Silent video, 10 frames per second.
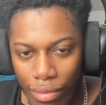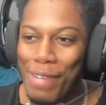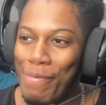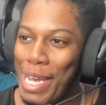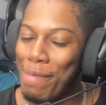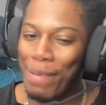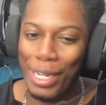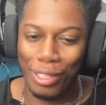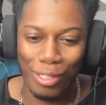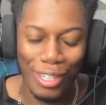Mad
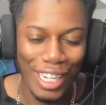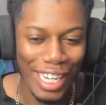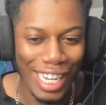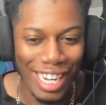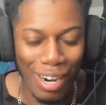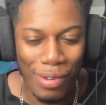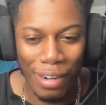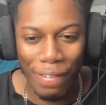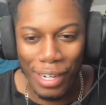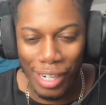person. I
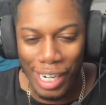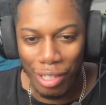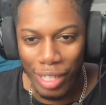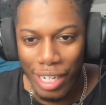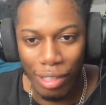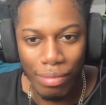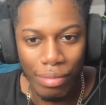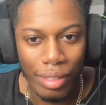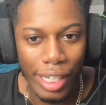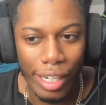wonder if he gonna answer. He go,
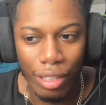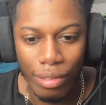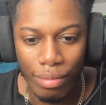yeah.